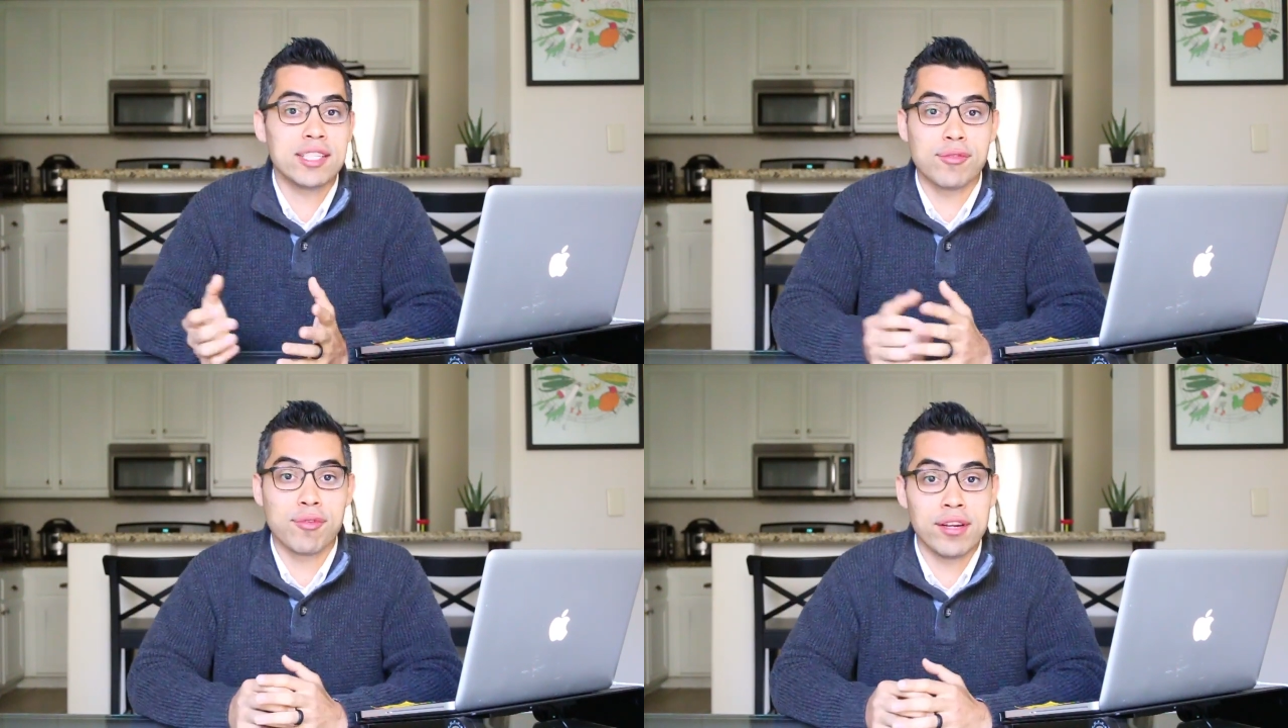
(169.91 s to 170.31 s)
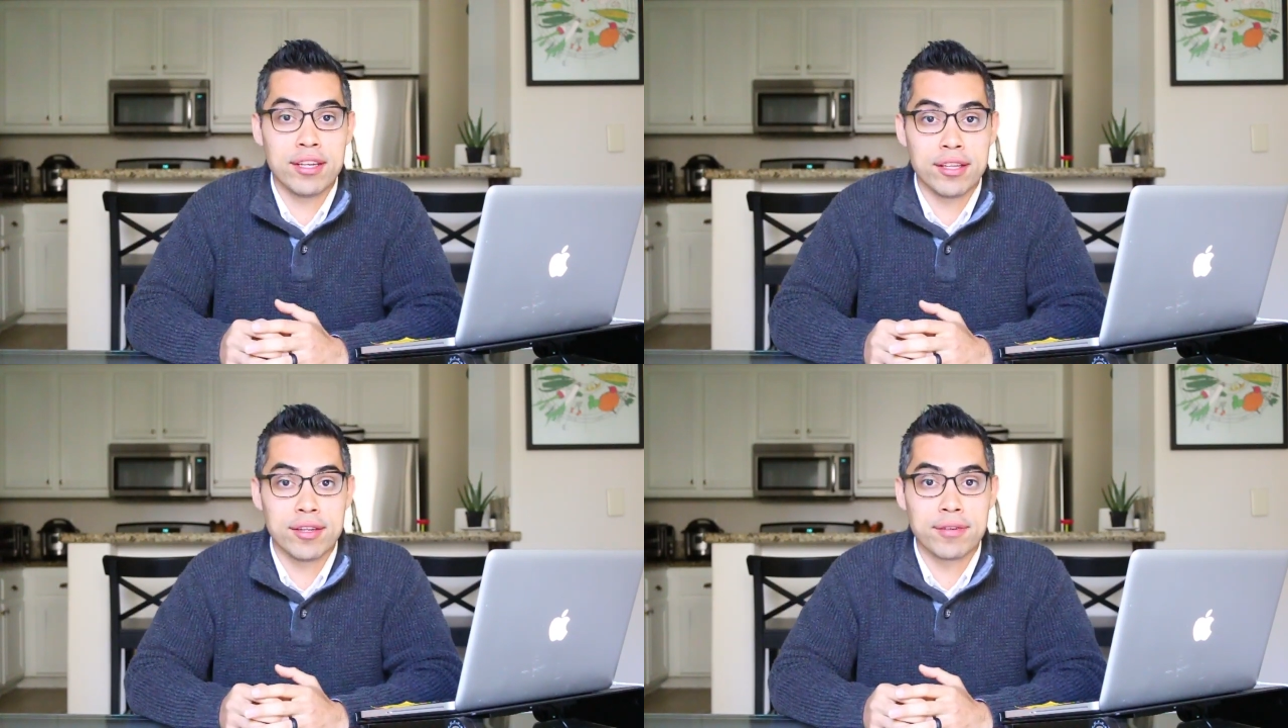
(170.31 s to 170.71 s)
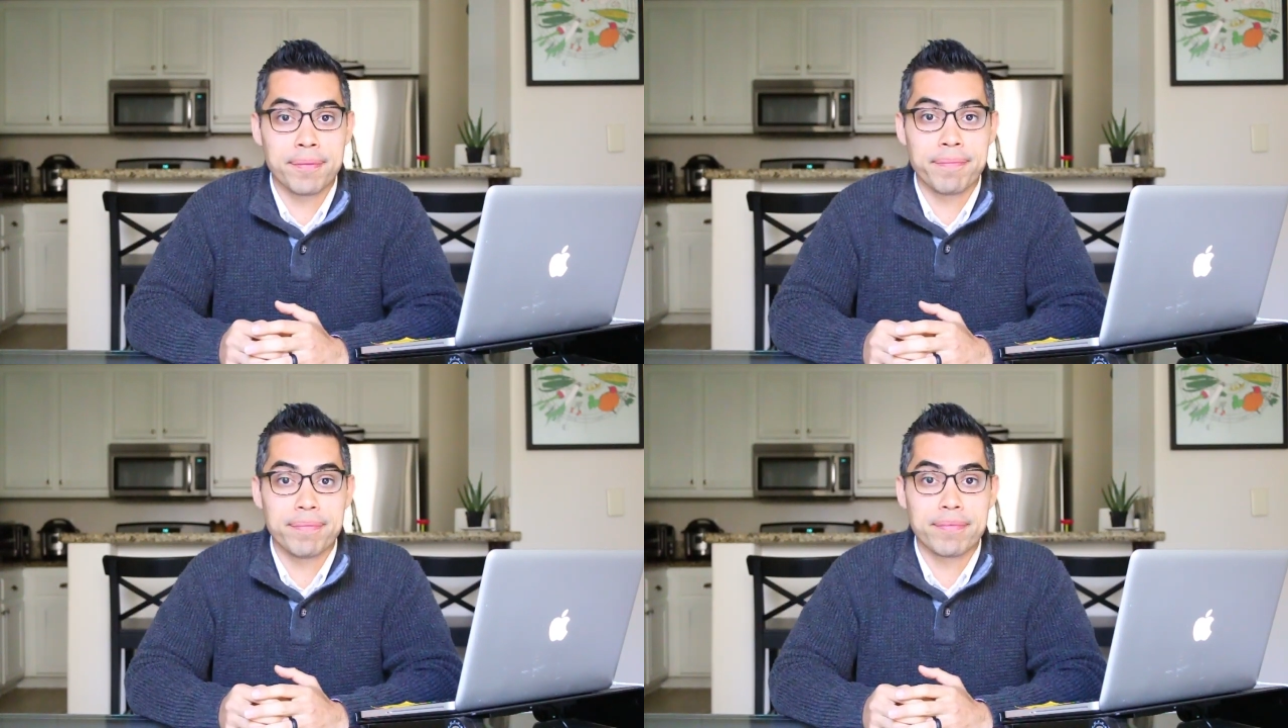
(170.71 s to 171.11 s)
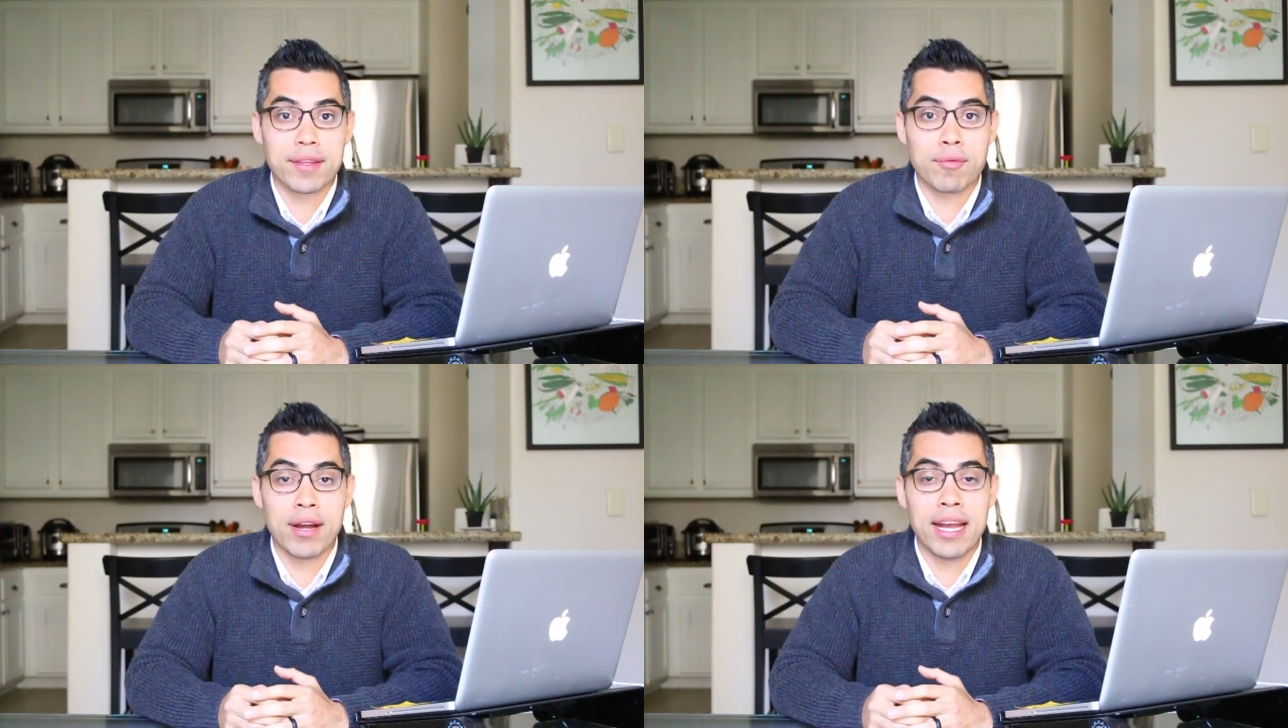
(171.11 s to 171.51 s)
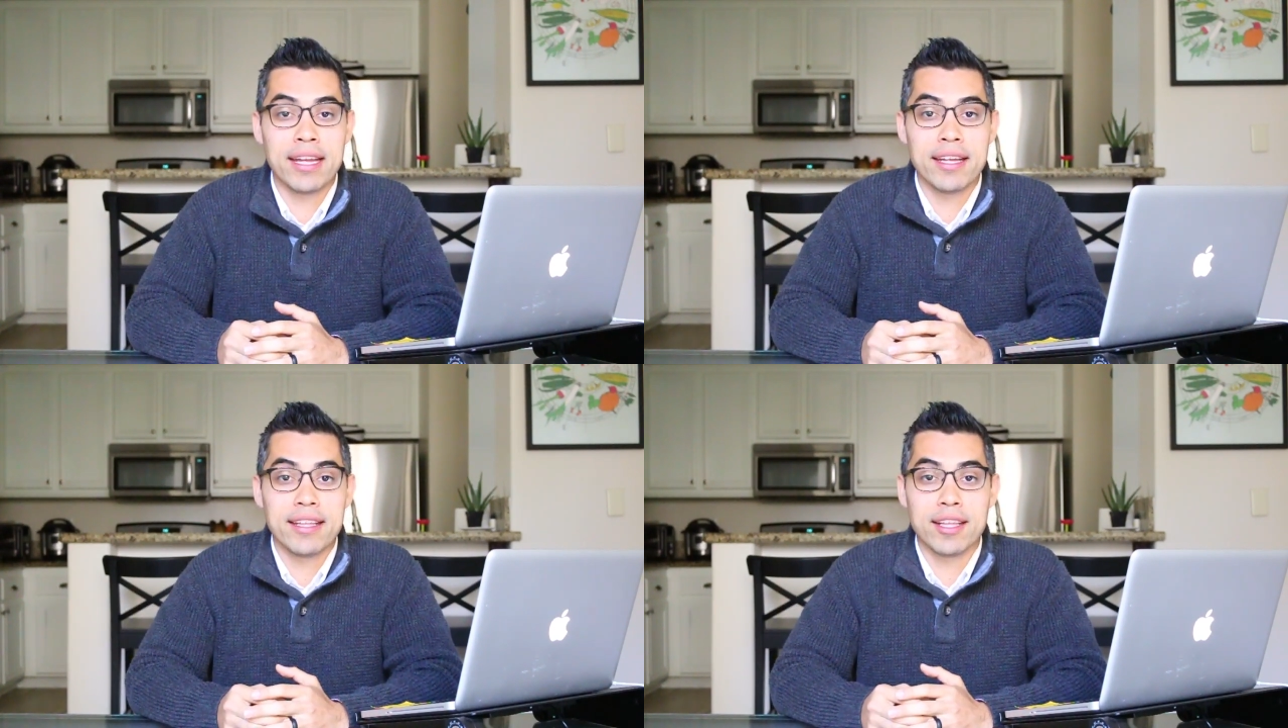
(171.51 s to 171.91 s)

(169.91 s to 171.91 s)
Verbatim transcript: is free to you, right?